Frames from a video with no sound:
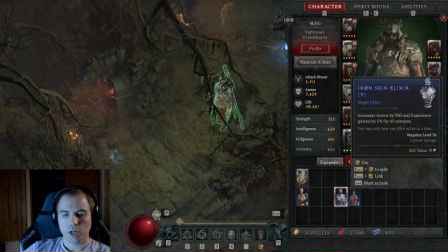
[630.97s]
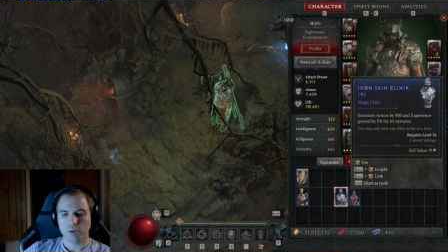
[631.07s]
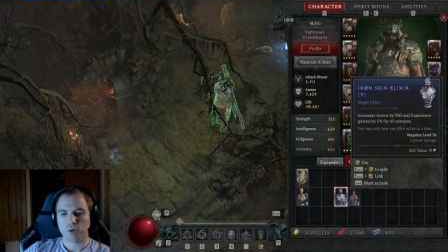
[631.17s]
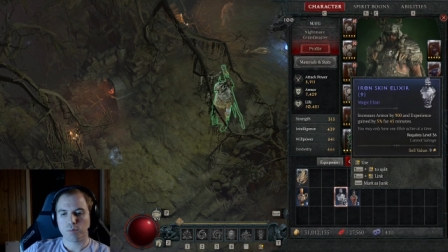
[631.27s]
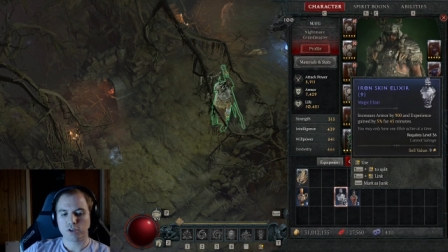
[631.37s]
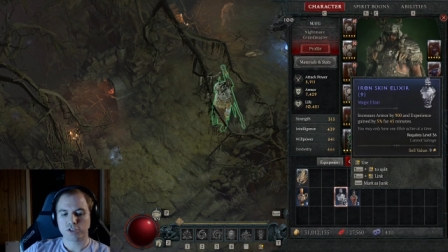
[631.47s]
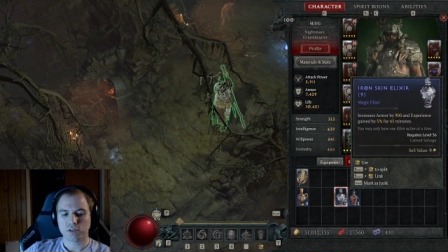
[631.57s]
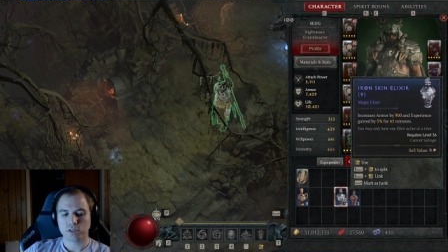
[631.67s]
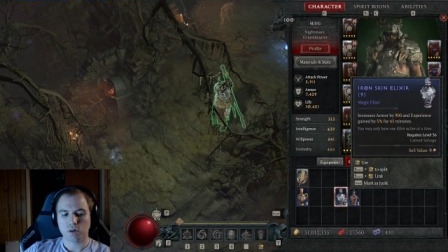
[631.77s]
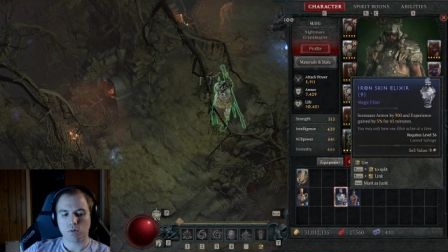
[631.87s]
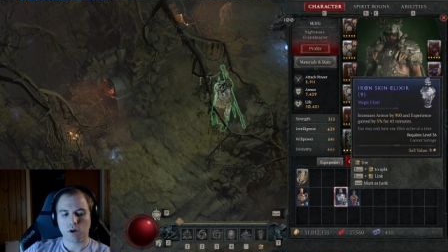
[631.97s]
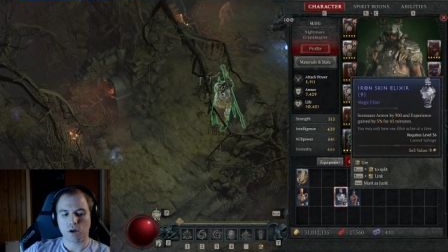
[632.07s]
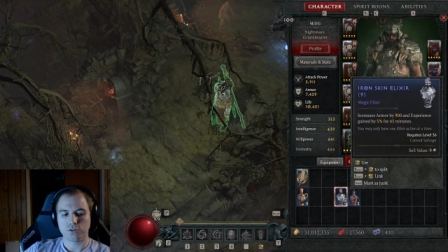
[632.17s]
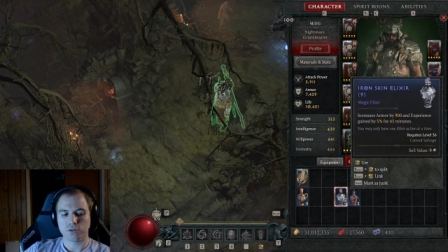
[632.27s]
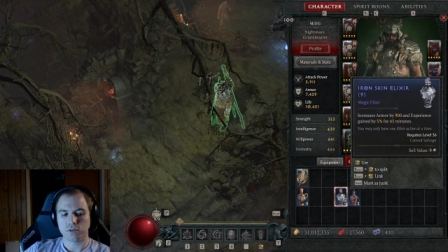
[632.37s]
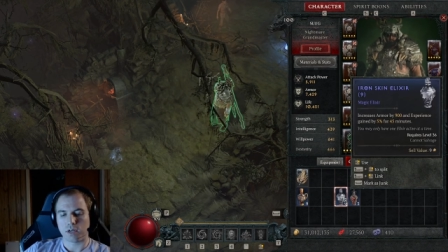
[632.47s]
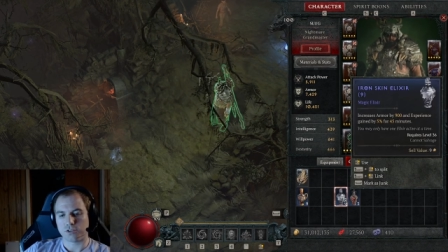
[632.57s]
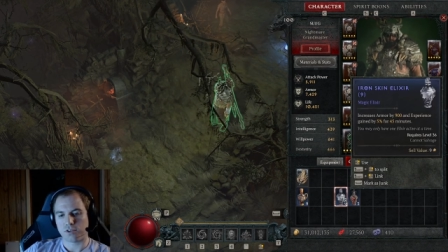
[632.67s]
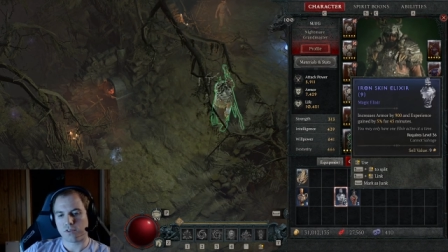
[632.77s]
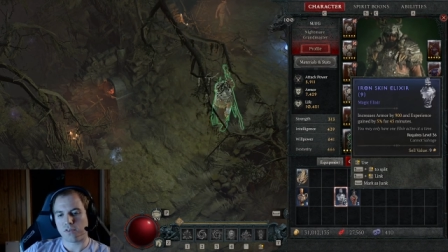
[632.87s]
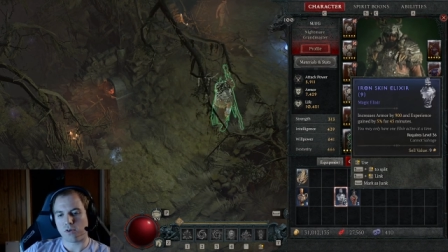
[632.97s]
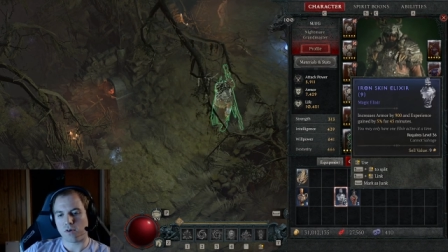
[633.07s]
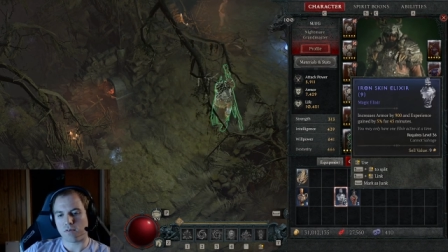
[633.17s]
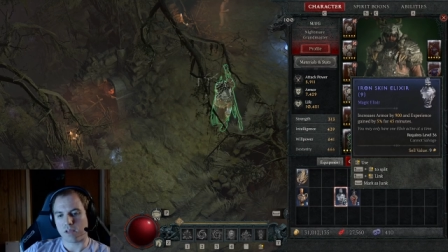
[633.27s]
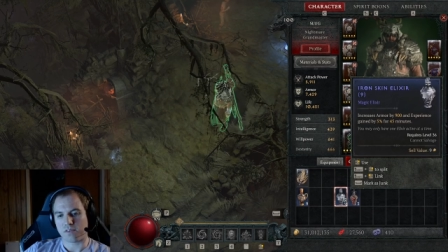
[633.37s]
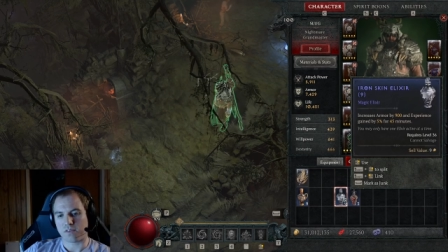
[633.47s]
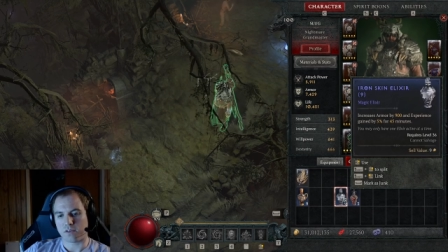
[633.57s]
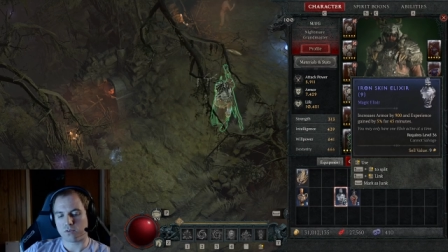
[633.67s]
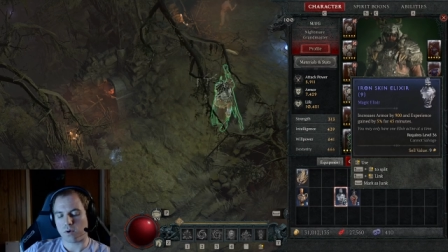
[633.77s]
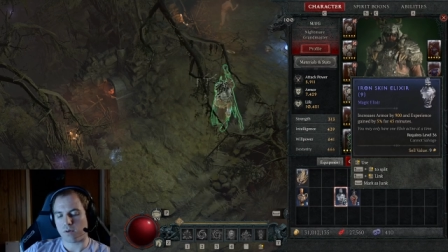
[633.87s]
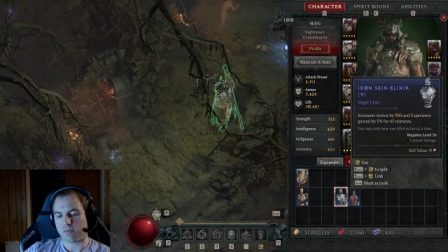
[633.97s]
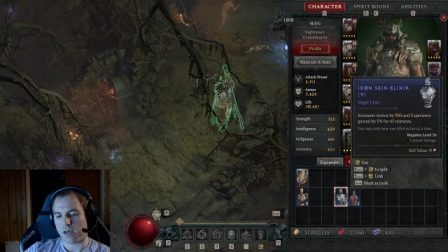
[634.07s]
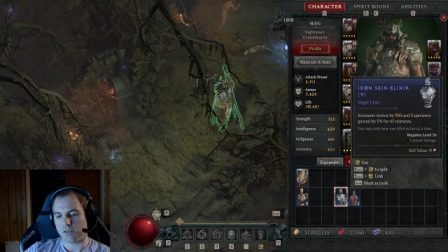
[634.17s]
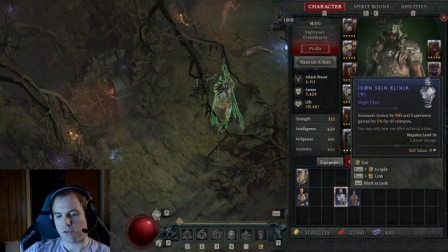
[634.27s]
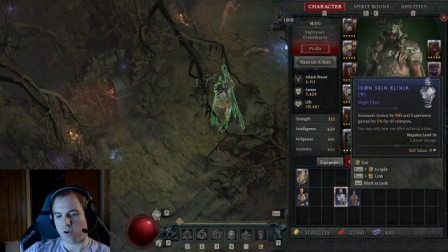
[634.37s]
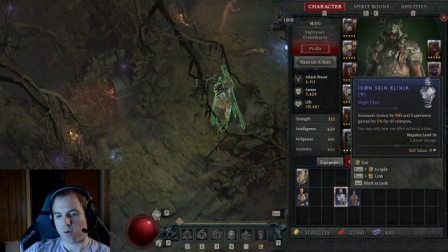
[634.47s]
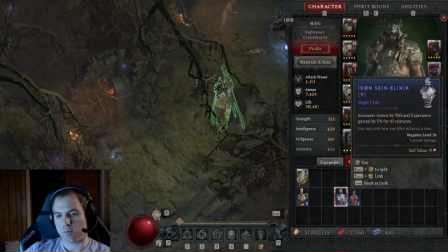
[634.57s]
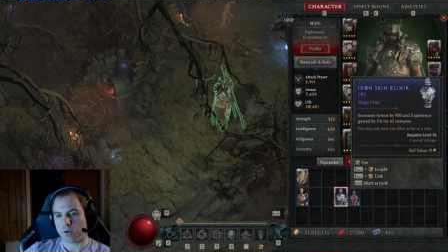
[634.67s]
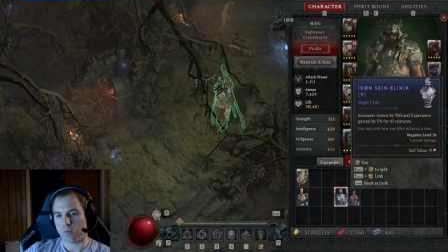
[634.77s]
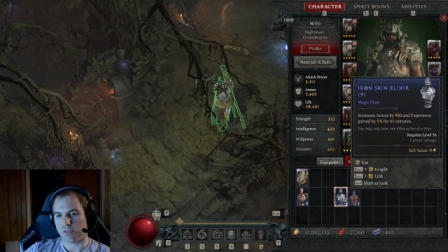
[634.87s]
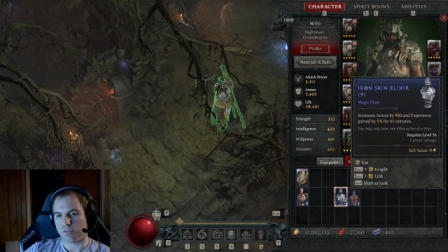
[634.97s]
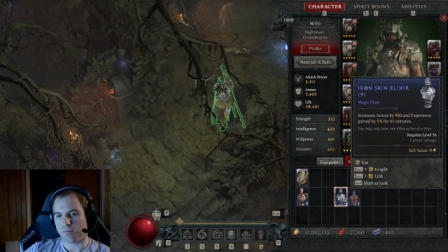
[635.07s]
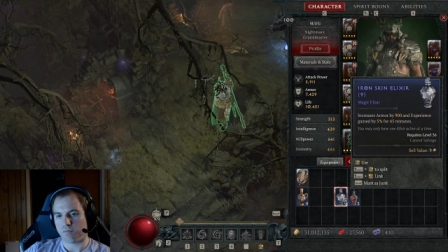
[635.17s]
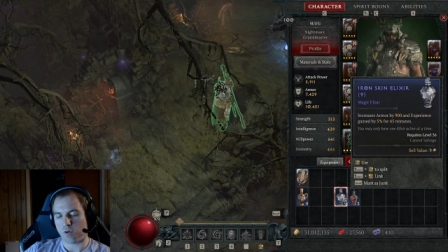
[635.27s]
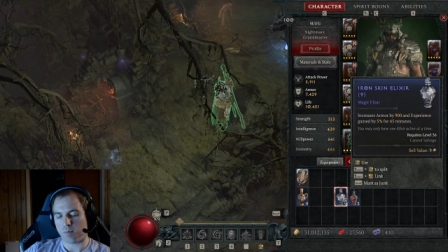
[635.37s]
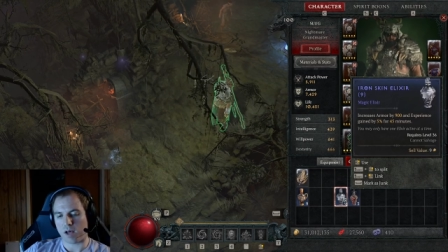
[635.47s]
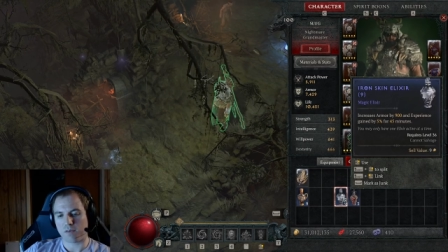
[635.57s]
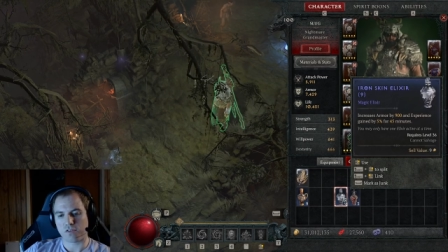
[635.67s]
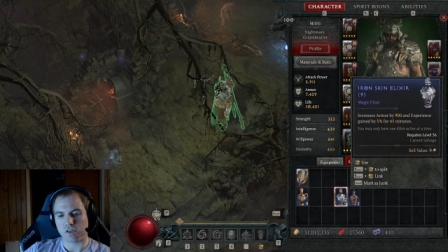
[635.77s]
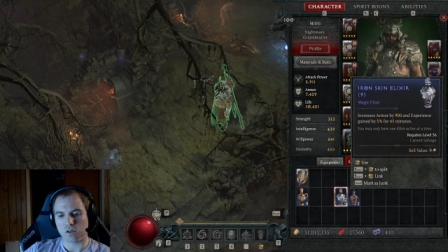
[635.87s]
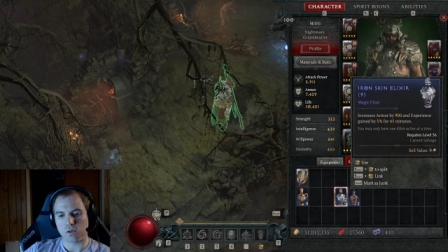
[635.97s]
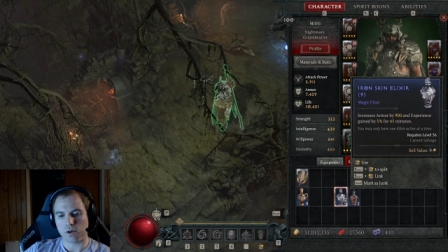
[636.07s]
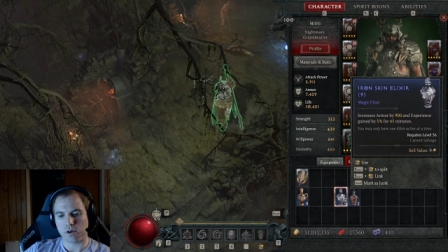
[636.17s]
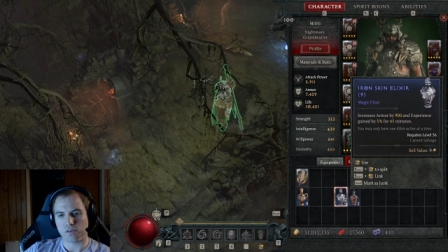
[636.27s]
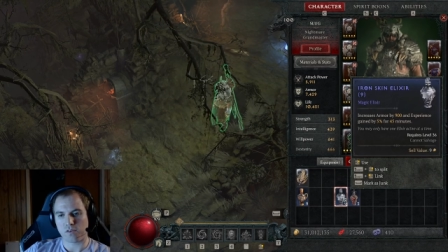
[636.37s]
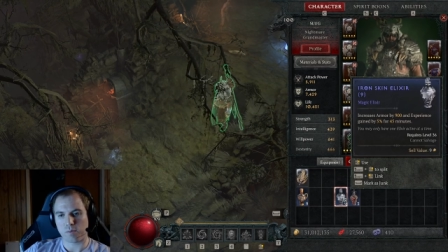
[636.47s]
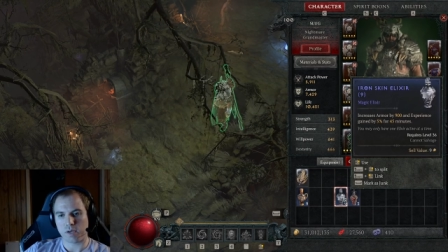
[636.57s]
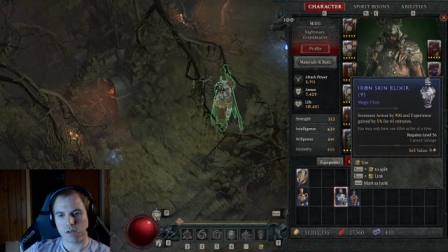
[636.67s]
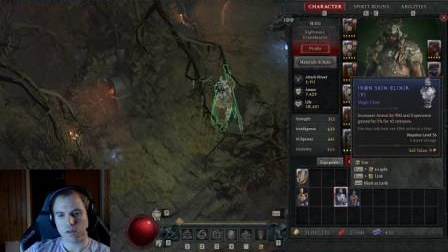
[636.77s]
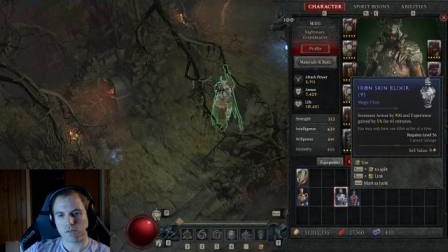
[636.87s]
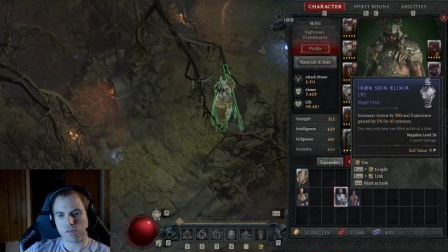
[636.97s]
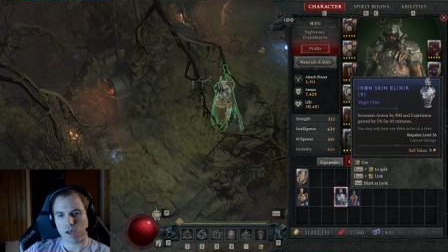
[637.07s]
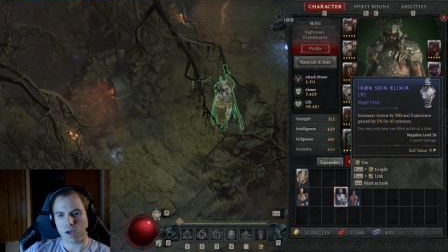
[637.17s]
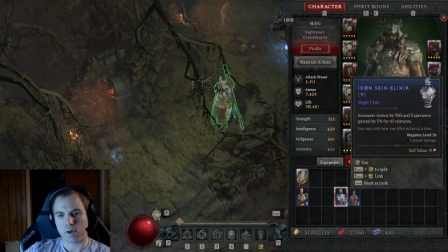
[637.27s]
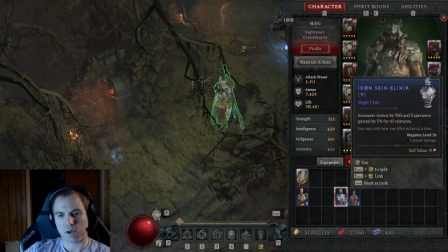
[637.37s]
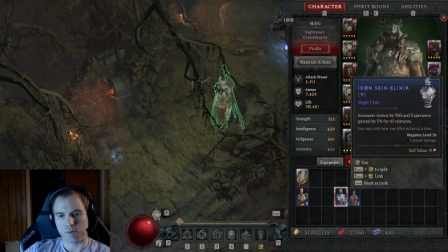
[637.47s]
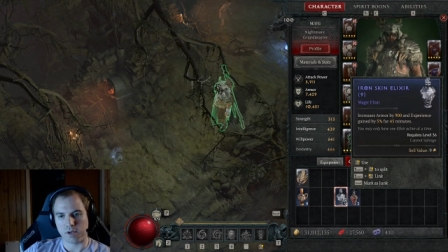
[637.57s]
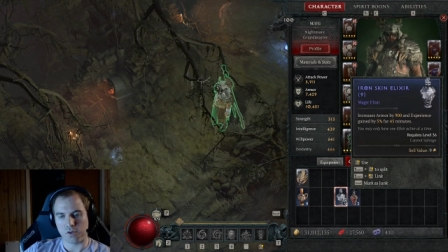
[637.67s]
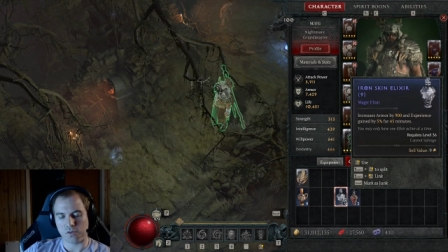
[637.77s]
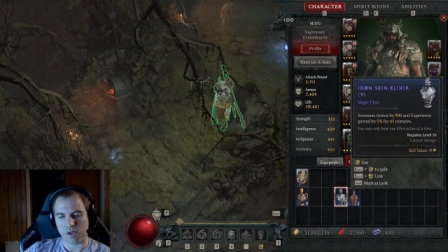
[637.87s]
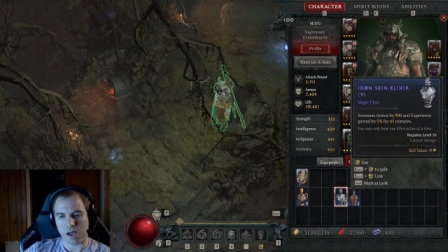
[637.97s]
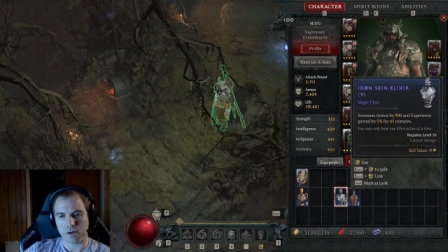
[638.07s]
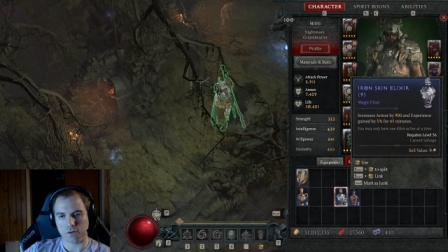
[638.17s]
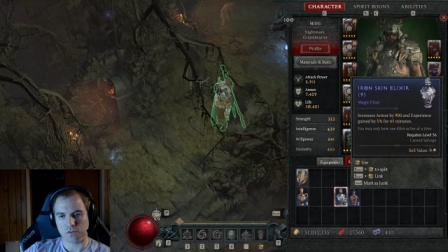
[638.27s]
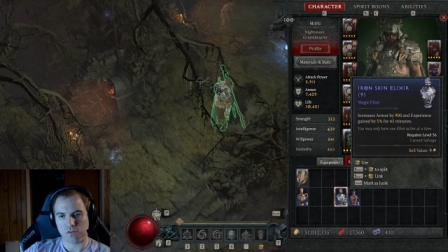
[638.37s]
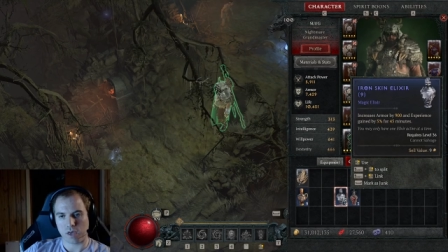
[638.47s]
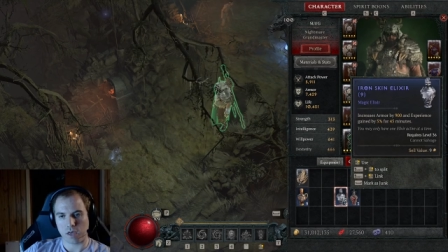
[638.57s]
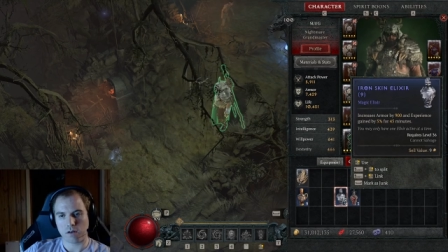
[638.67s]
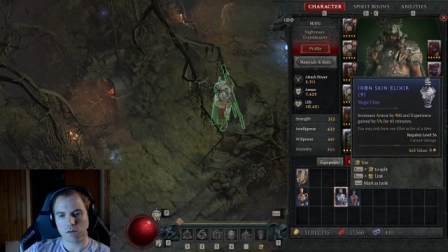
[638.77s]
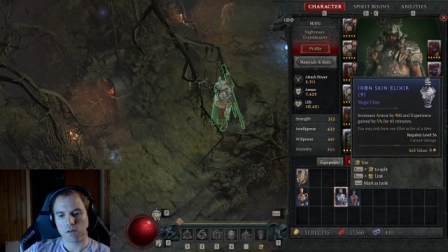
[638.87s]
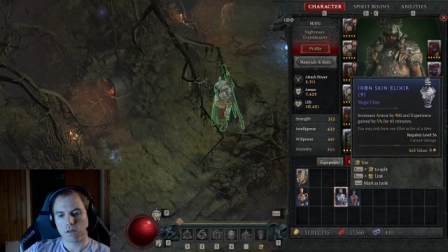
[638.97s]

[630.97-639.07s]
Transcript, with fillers: If you're pushing tier 100 dungeons and you have less than 12,000 armor with full buffs, including disobedience, I recommend using Iron Skin.